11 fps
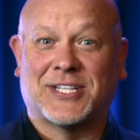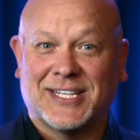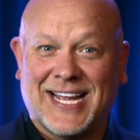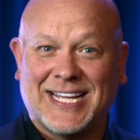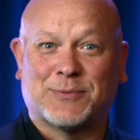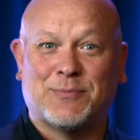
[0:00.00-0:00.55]

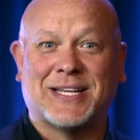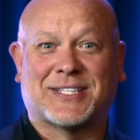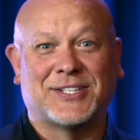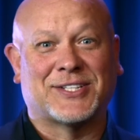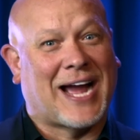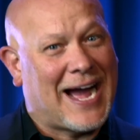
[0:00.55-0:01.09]
Today's
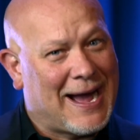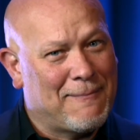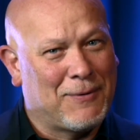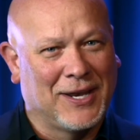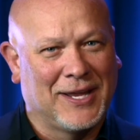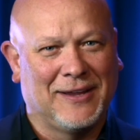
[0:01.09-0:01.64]
message, I
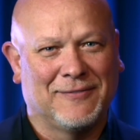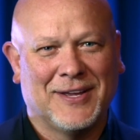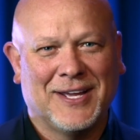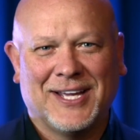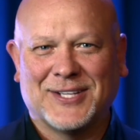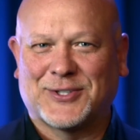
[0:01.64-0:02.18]
believe,
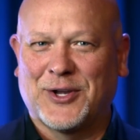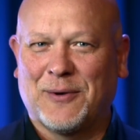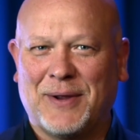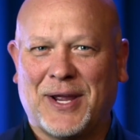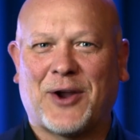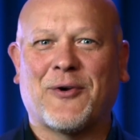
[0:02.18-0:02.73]
is going to
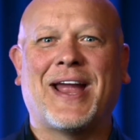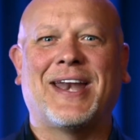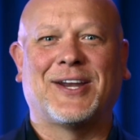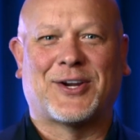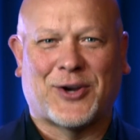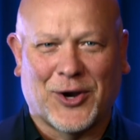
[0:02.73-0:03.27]
be a great
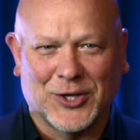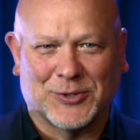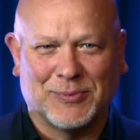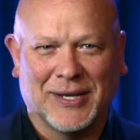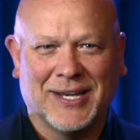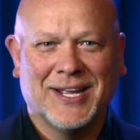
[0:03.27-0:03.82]

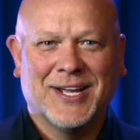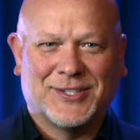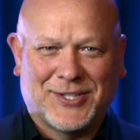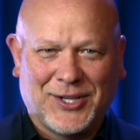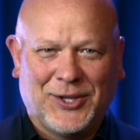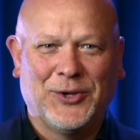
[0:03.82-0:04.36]
encouragement
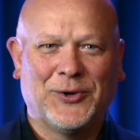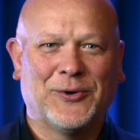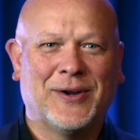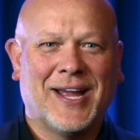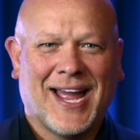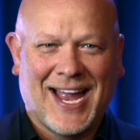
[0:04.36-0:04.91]
to
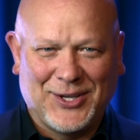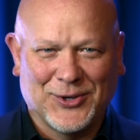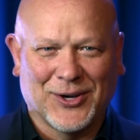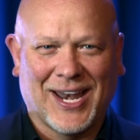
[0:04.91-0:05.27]
you and your